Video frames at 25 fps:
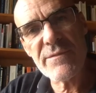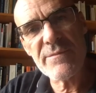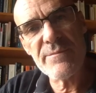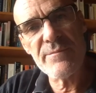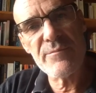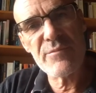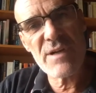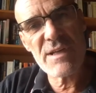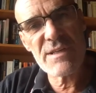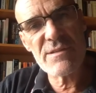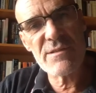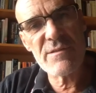
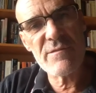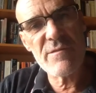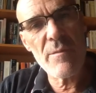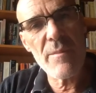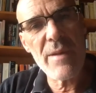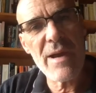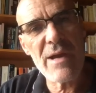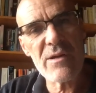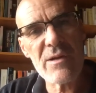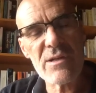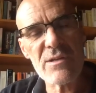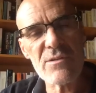presence of
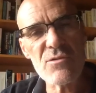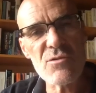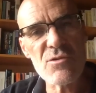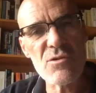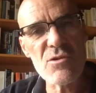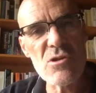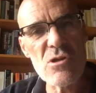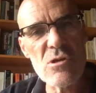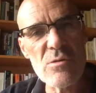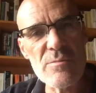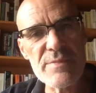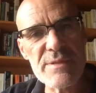American
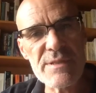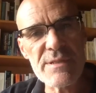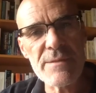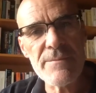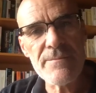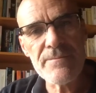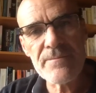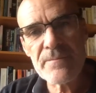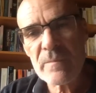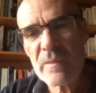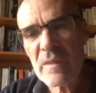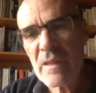troops,
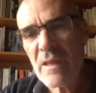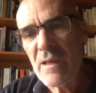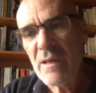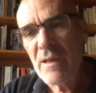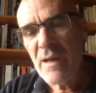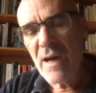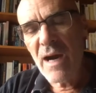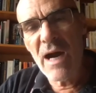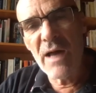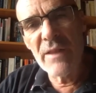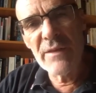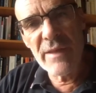
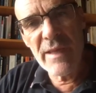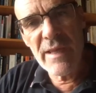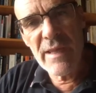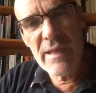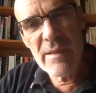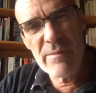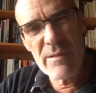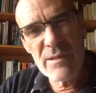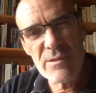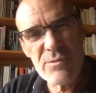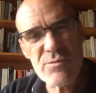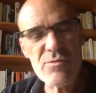
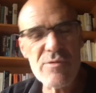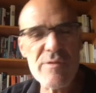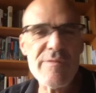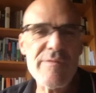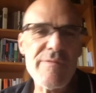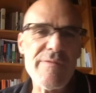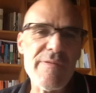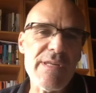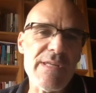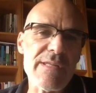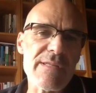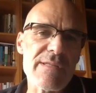unable to
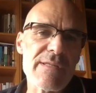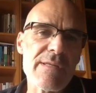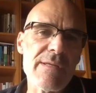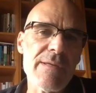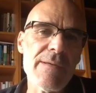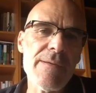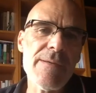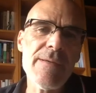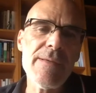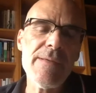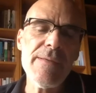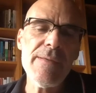defeat
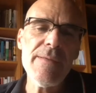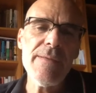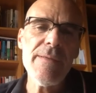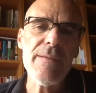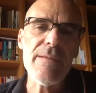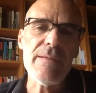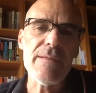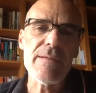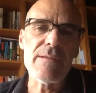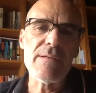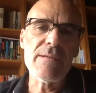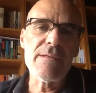
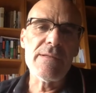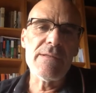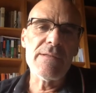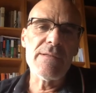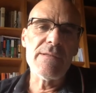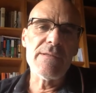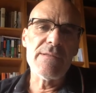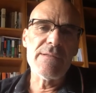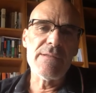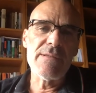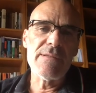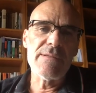
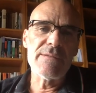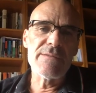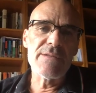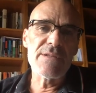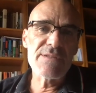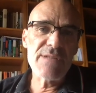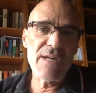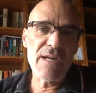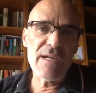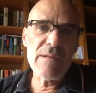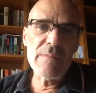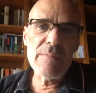uh, the
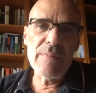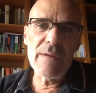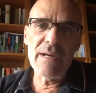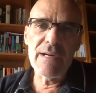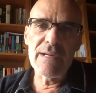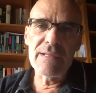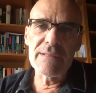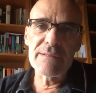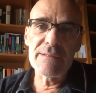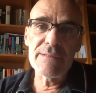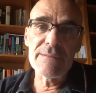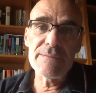
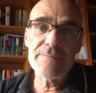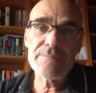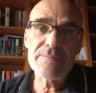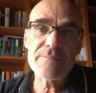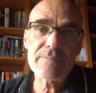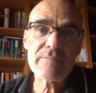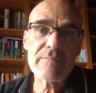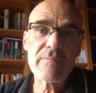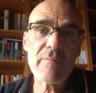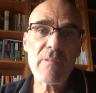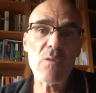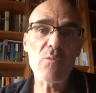Taliban.
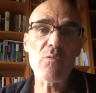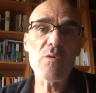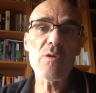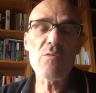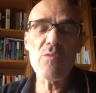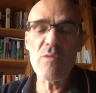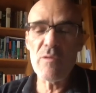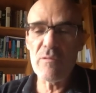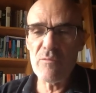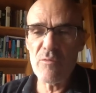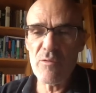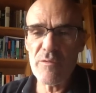We
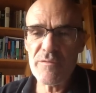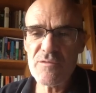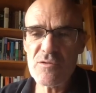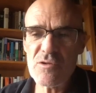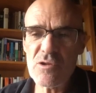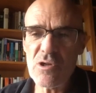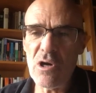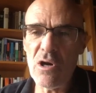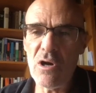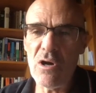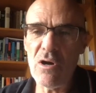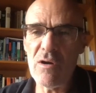will
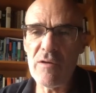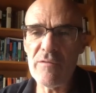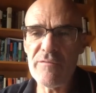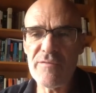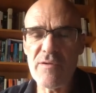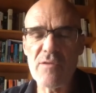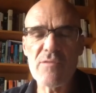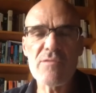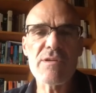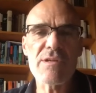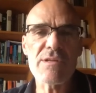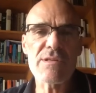withdraw,
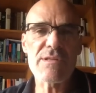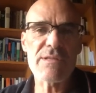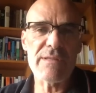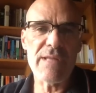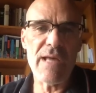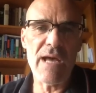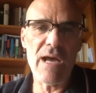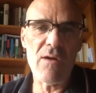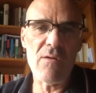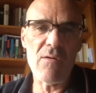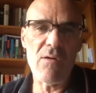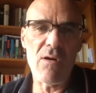focus
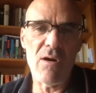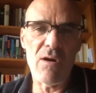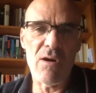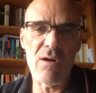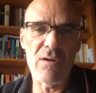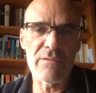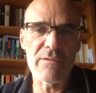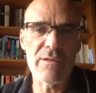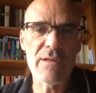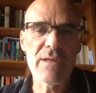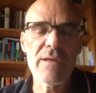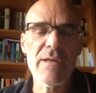now
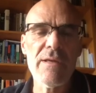on